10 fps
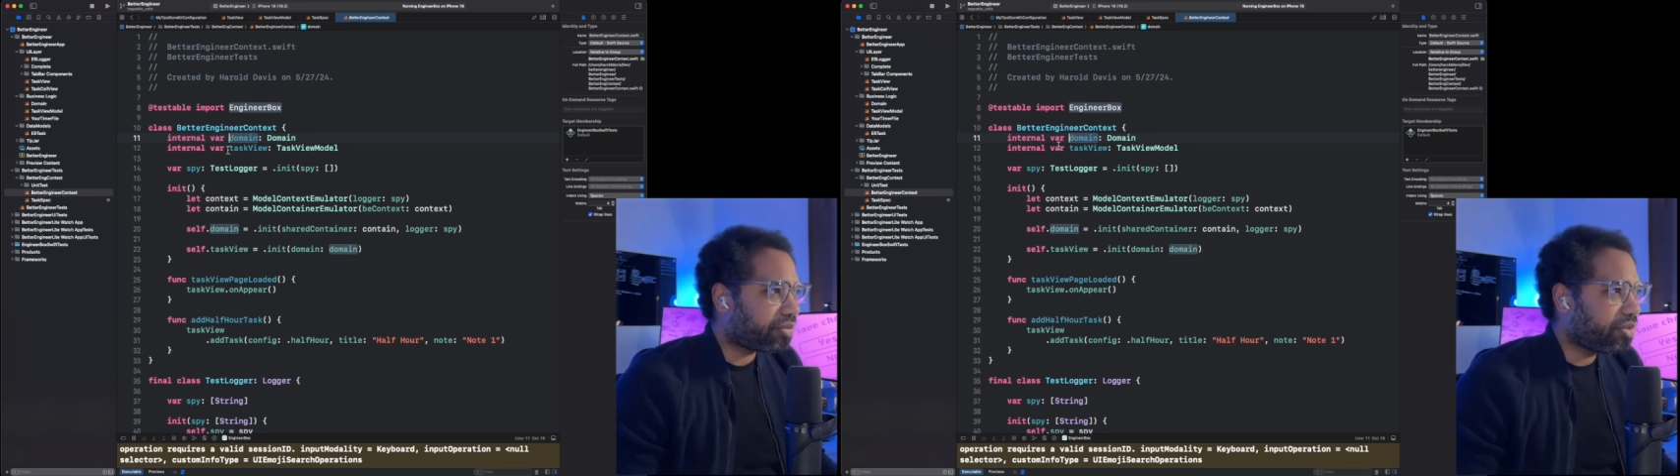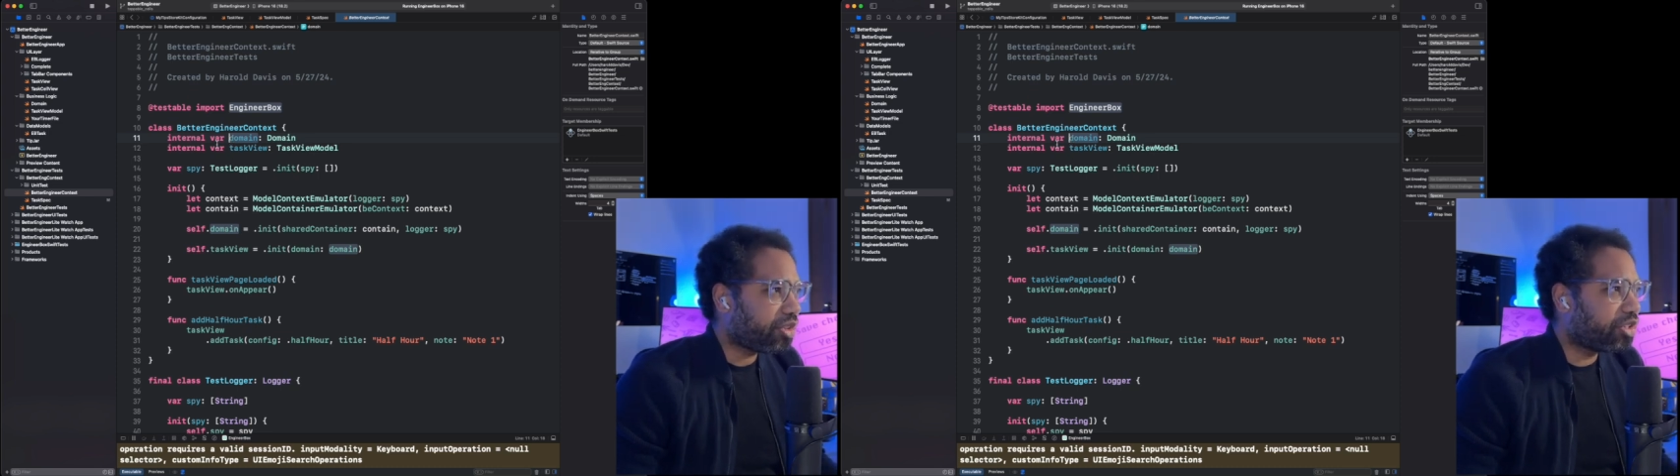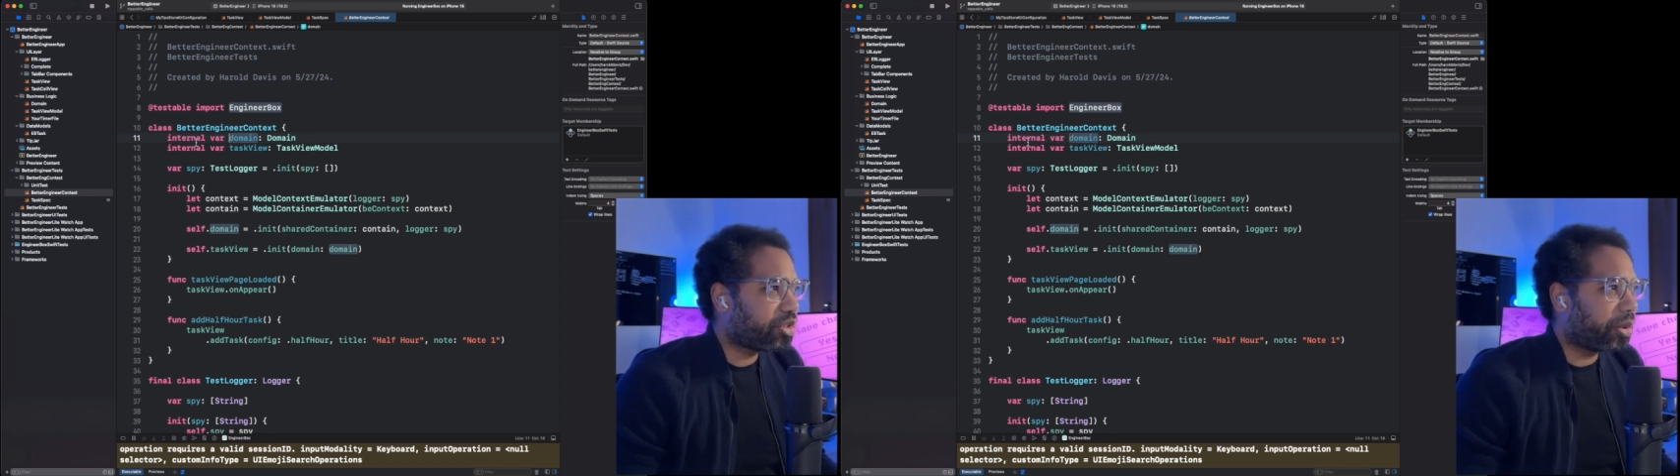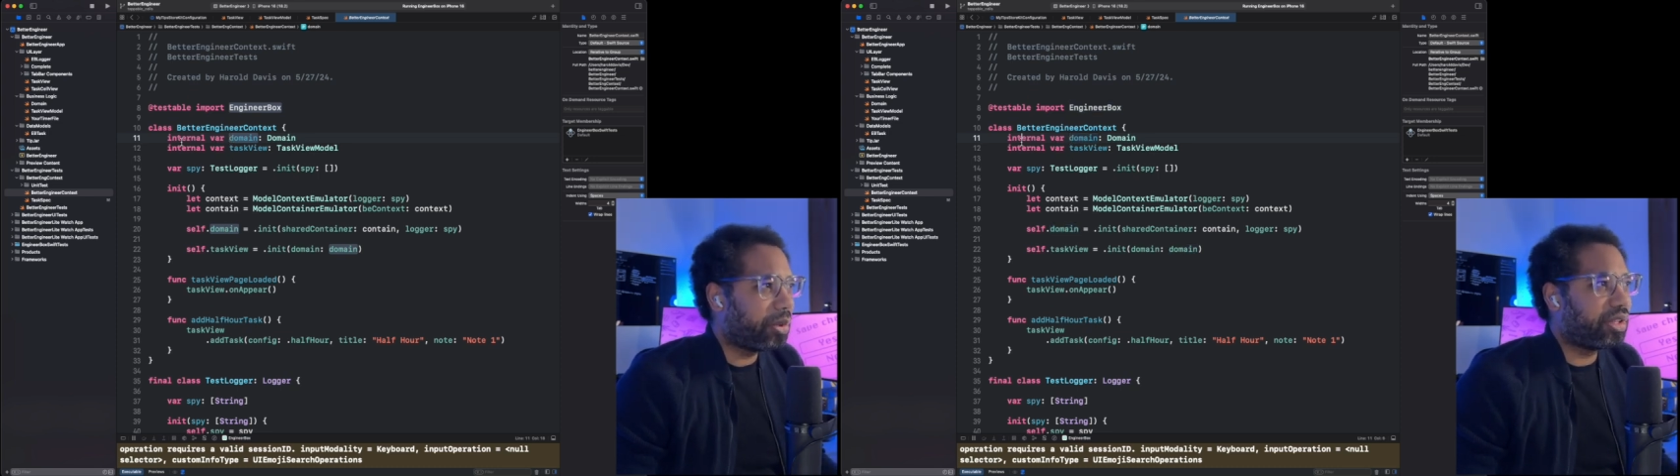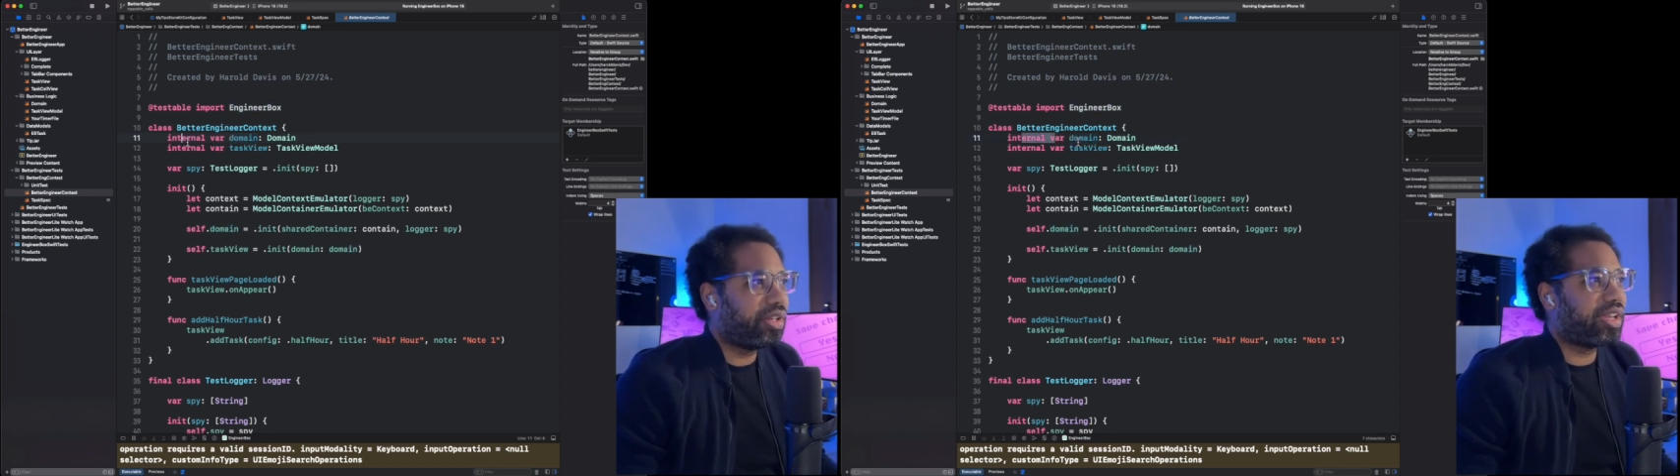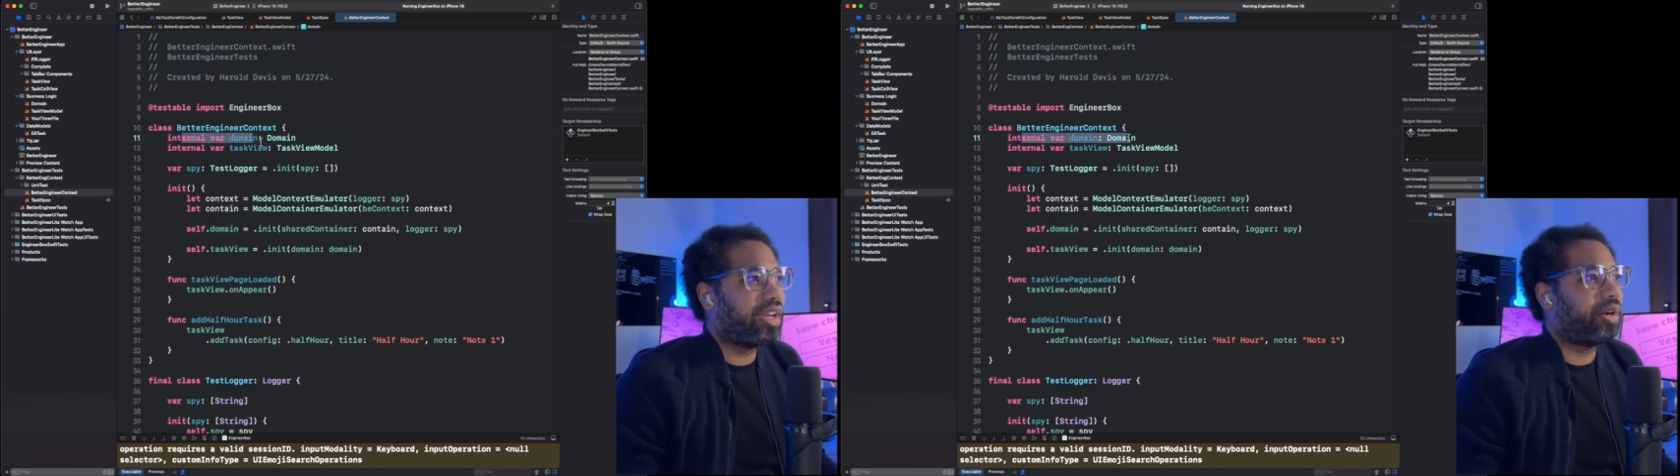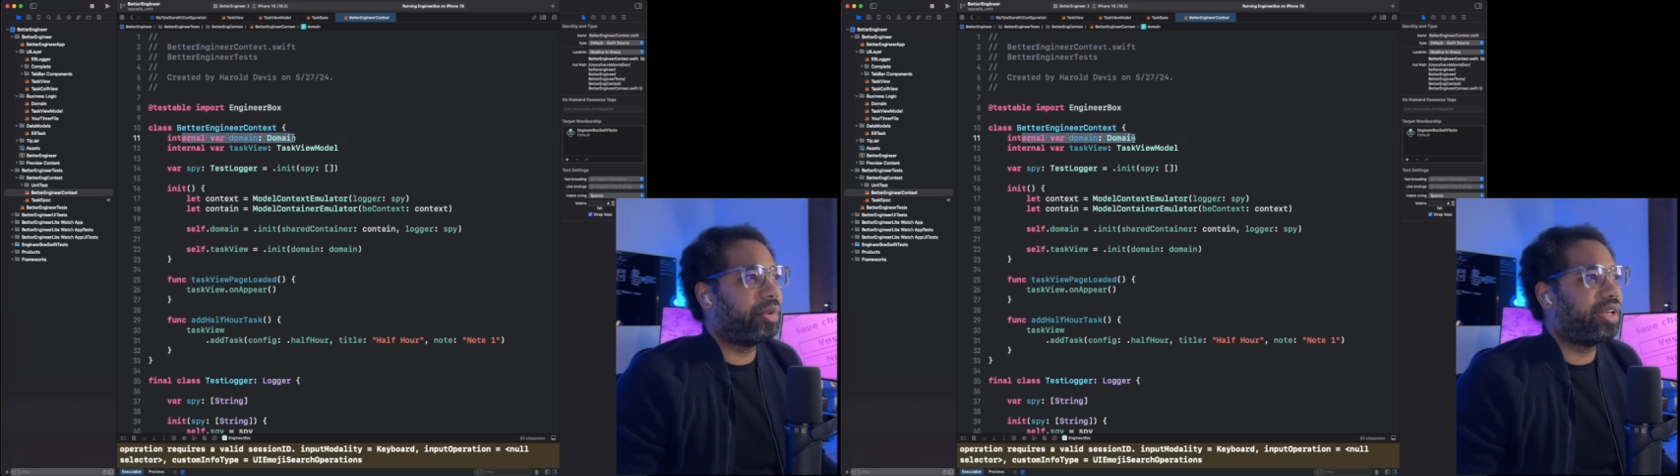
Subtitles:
So when we look here, we